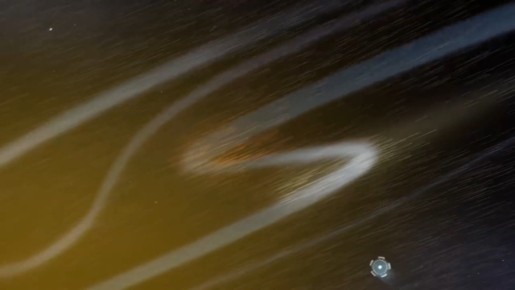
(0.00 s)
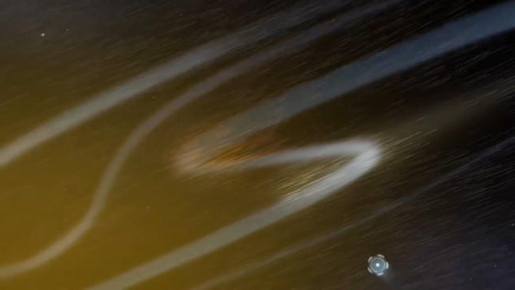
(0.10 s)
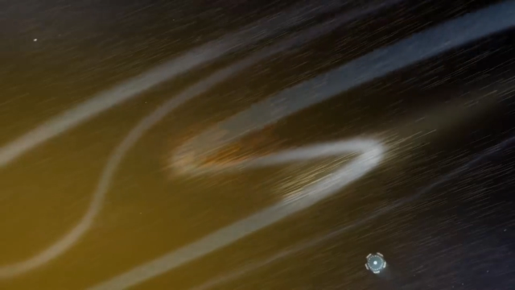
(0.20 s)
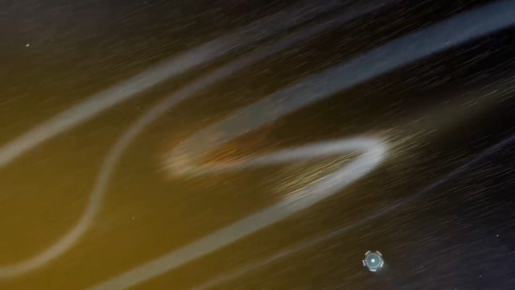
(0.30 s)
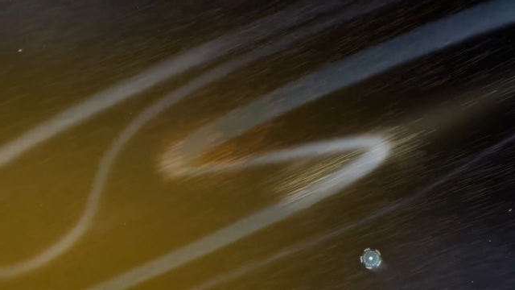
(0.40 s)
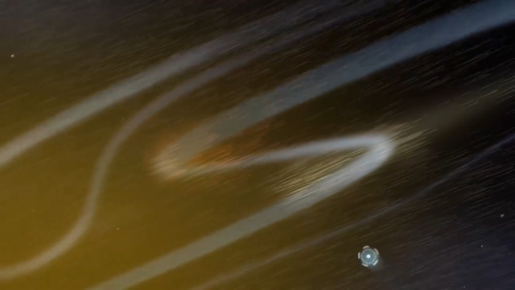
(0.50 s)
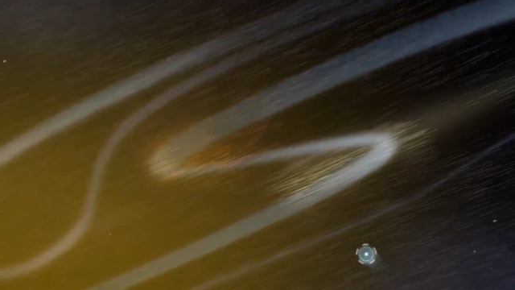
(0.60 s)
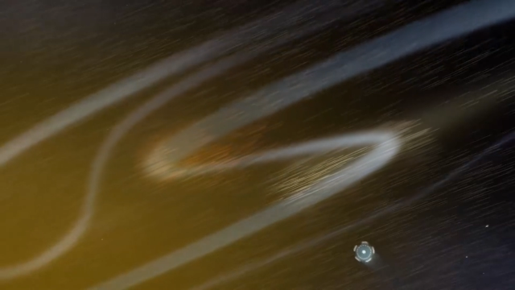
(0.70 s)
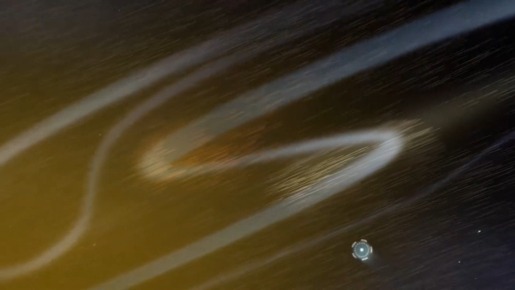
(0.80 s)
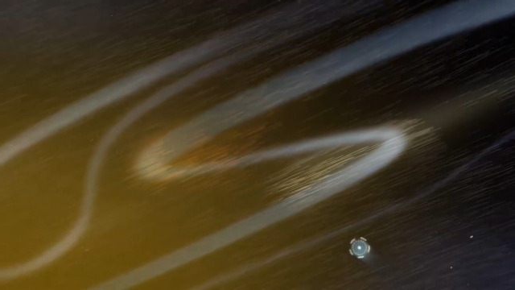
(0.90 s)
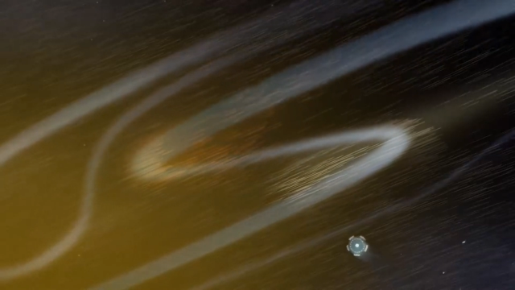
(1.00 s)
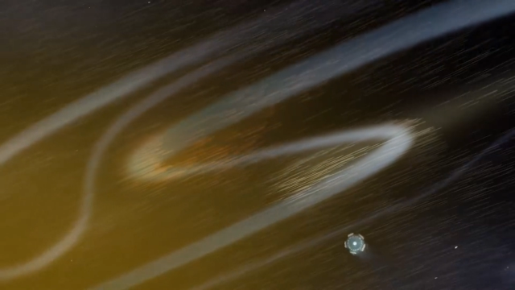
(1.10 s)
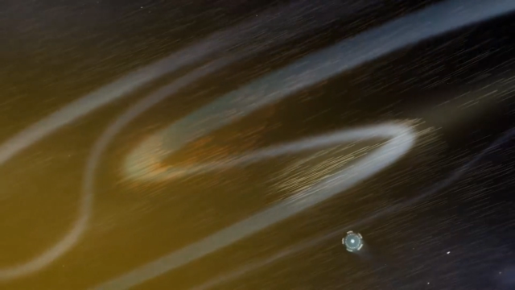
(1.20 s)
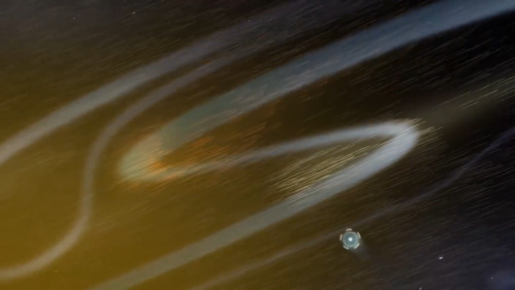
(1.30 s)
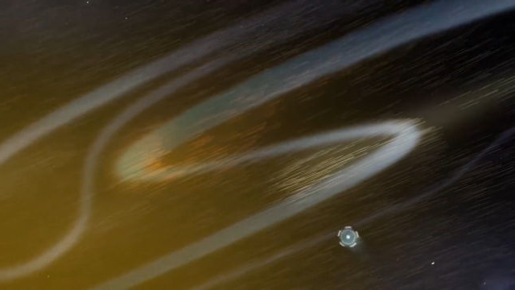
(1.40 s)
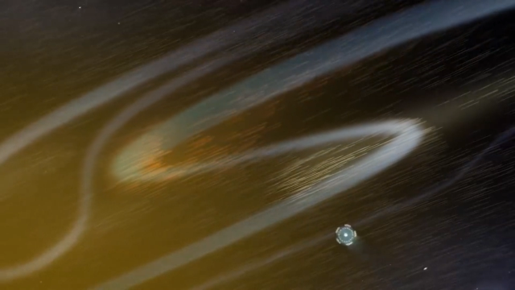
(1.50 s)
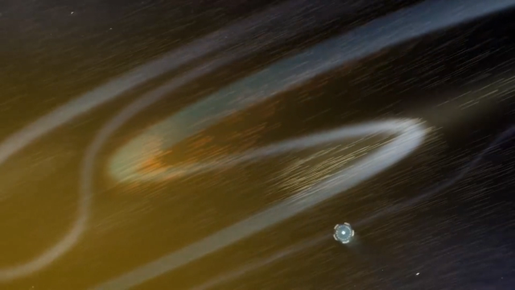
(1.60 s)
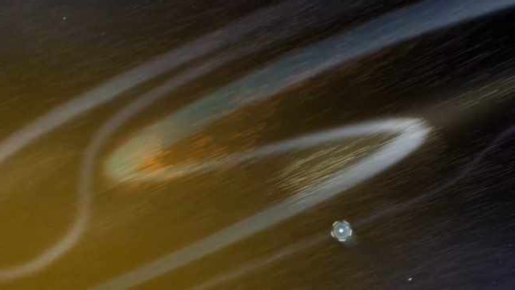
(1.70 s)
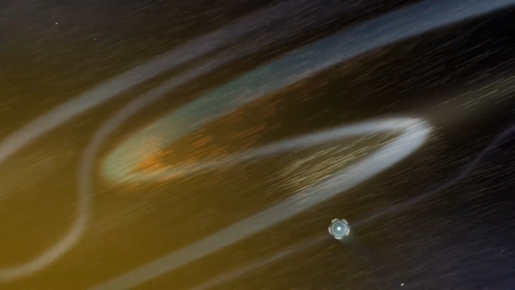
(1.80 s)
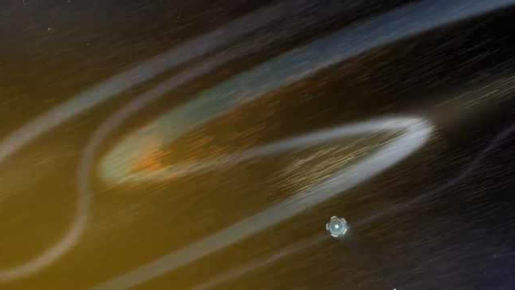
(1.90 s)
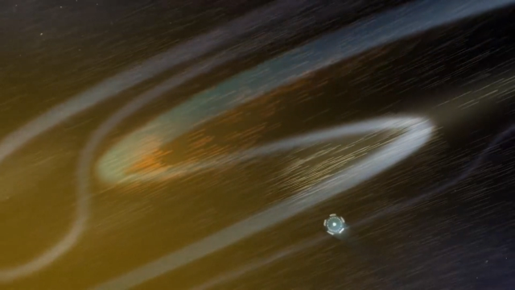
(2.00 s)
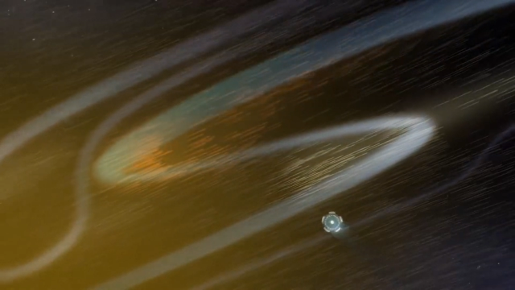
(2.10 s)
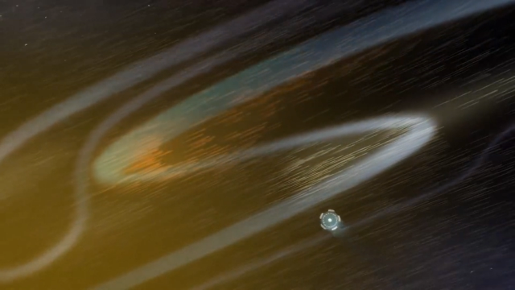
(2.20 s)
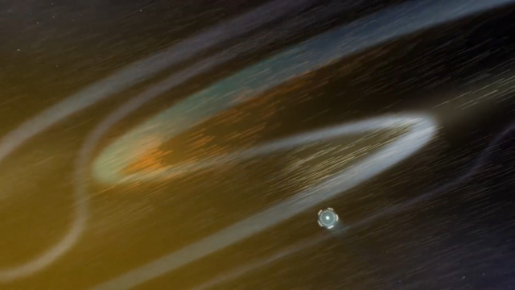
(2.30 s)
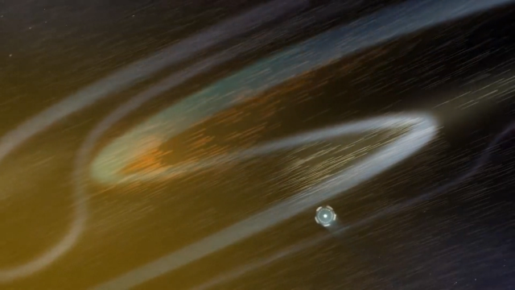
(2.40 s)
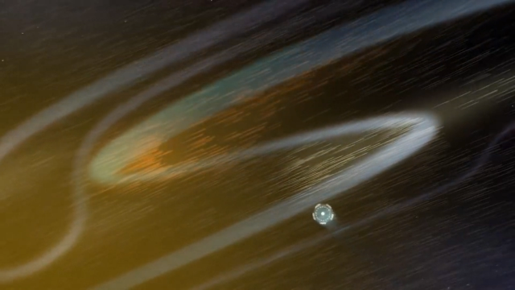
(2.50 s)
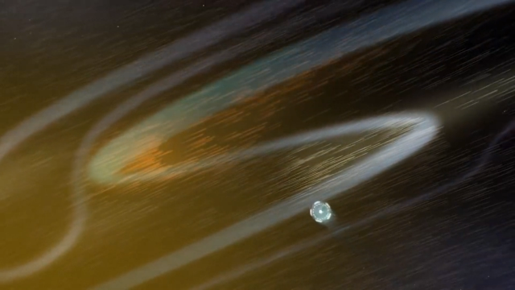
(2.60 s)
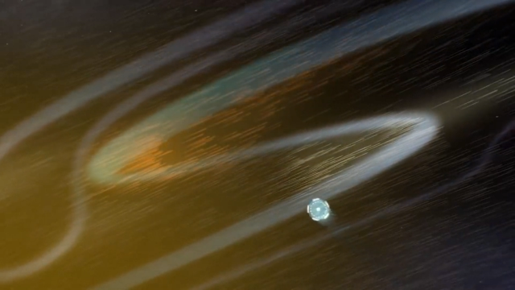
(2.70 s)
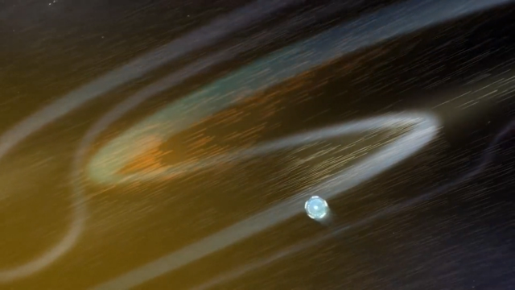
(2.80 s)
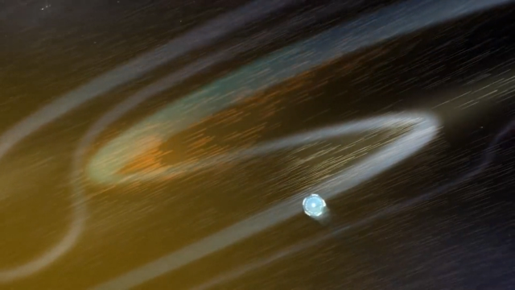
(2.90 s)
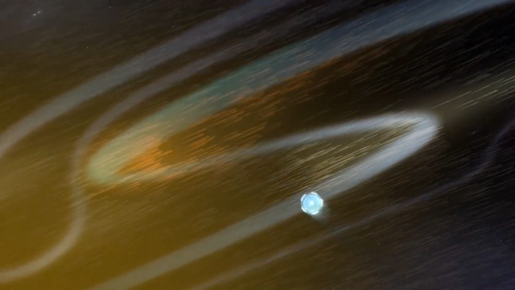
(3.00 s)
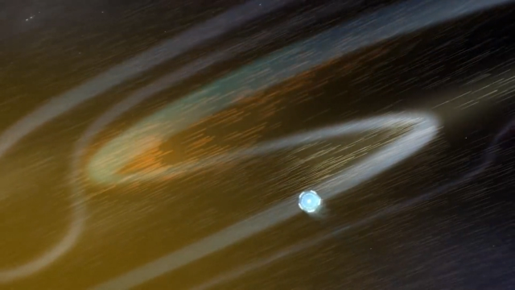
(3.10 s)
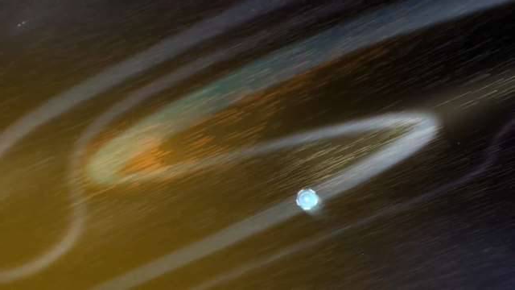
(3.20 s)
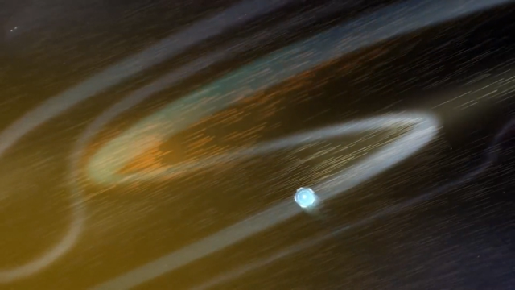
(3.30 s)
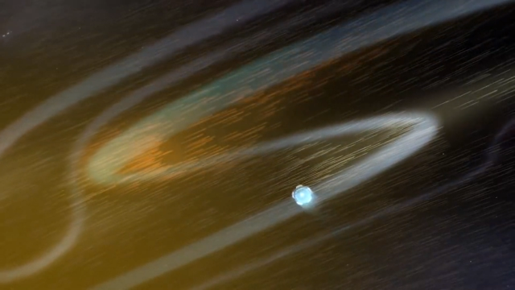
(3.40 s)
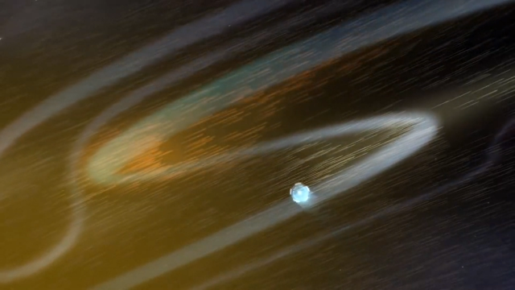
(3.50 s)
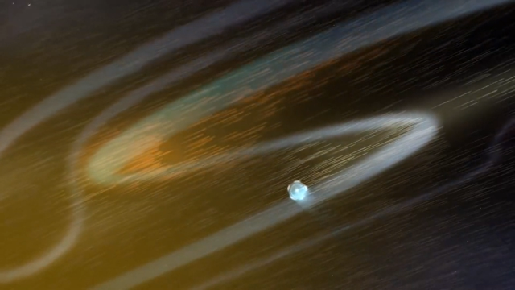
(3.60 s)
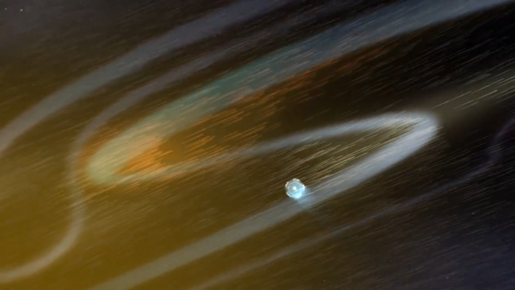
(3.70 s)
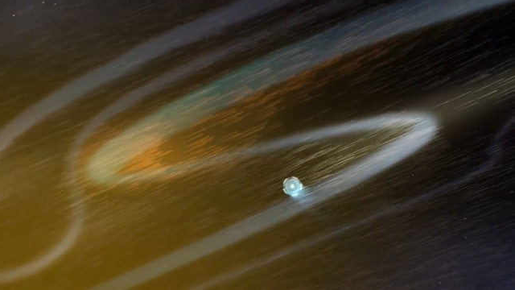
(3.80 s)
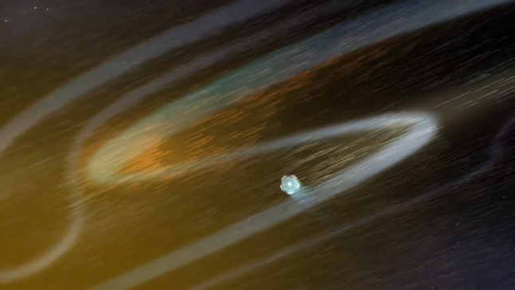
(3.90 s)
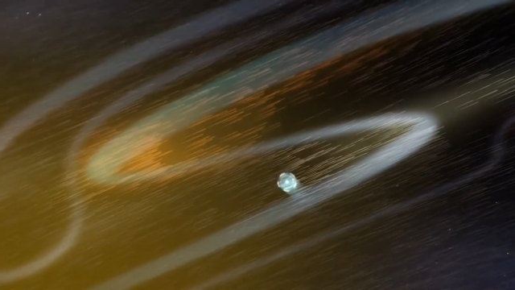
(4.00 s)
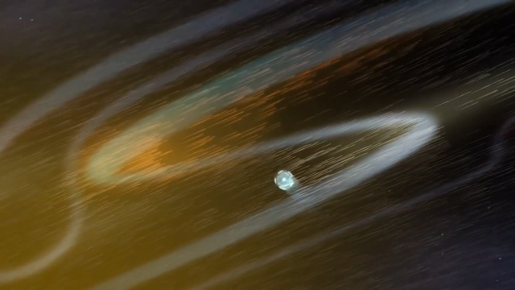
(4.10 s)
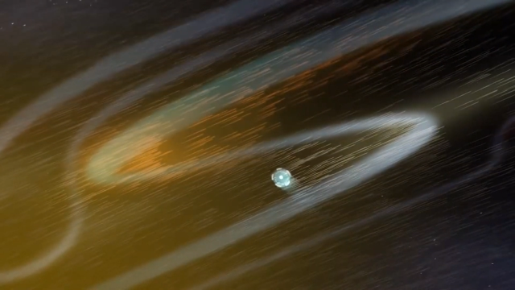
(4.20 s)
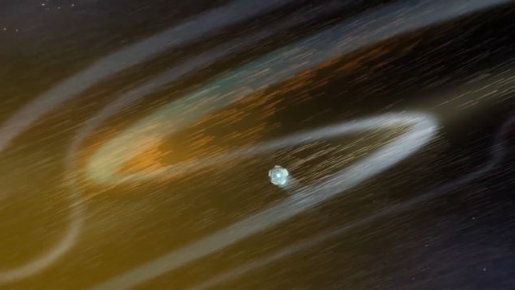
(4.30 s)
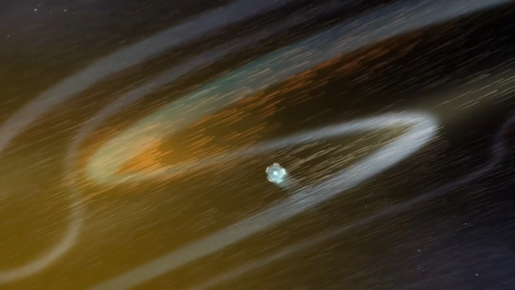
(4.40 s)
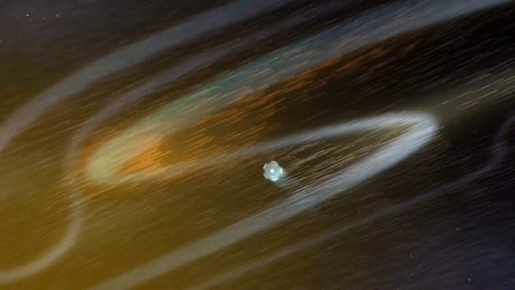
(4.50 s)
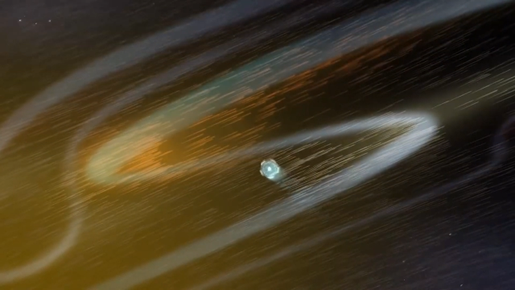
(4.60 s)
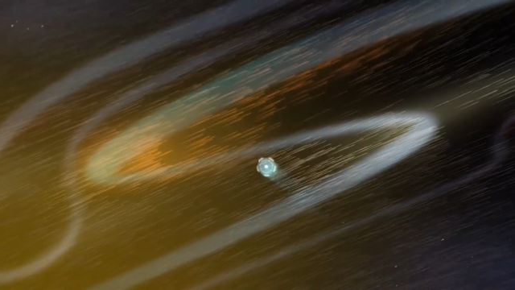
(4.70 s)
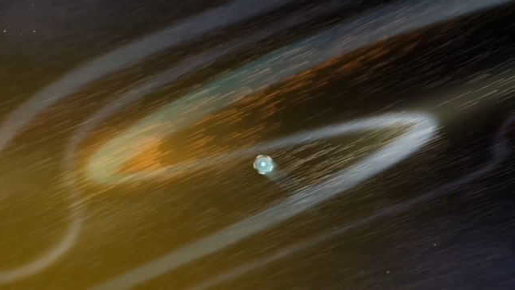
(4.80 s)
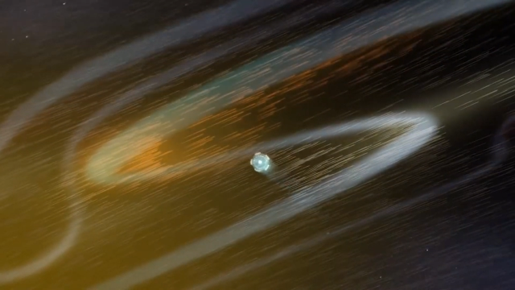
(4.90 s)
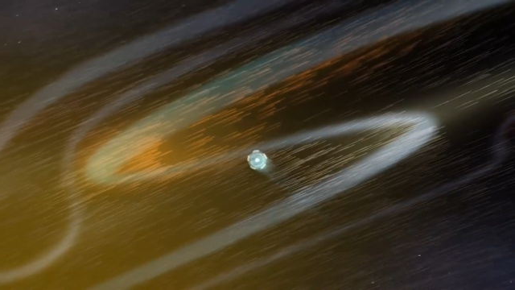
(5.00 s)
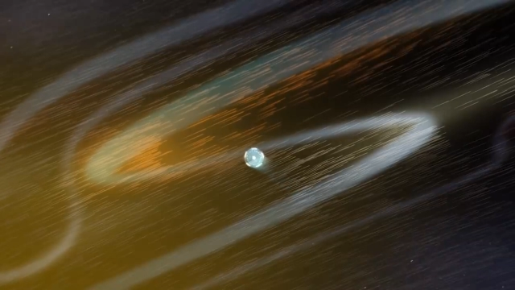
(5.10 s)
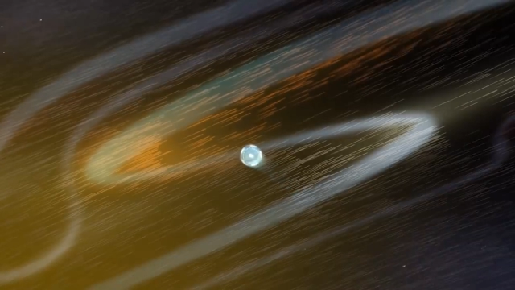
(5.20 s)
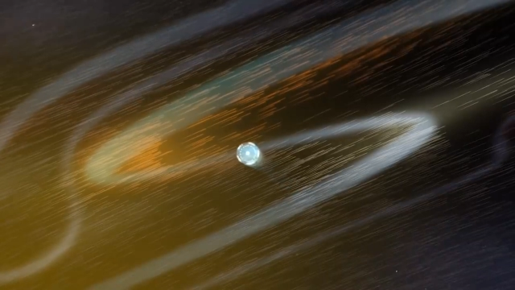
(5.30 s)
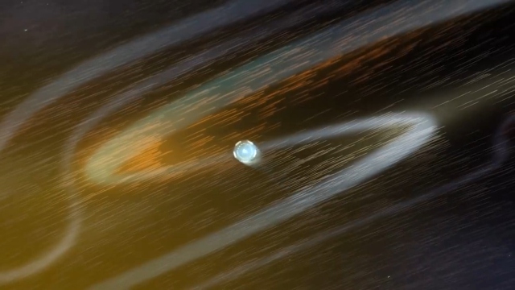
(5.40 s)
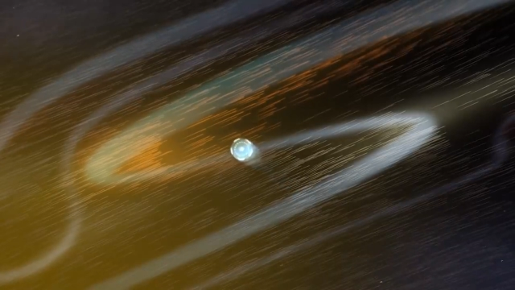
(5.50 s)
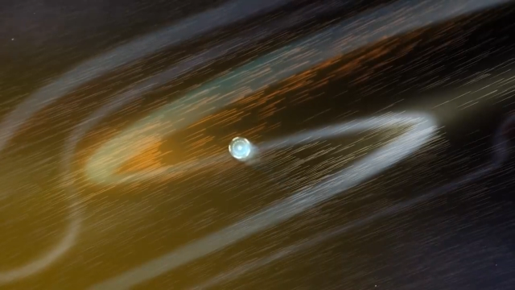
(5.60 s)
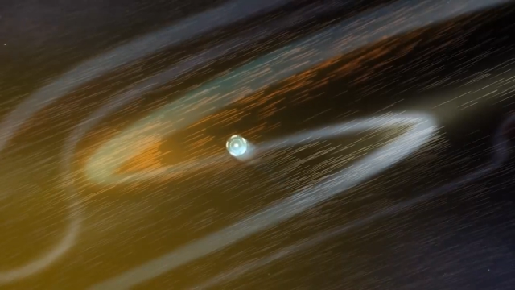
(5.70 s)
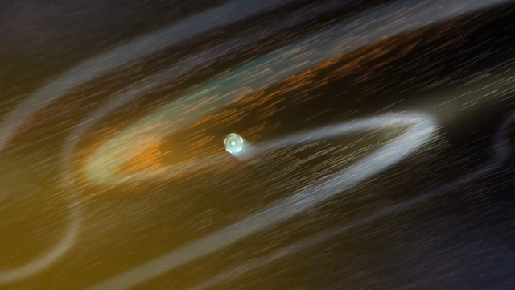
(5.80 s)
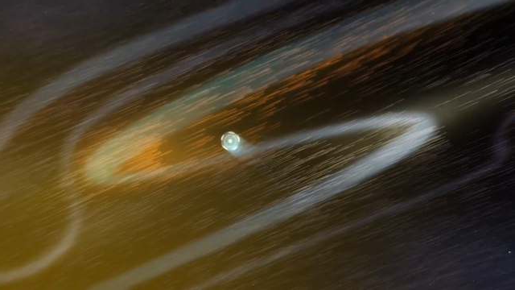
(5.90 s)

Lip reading: (no speaker visible)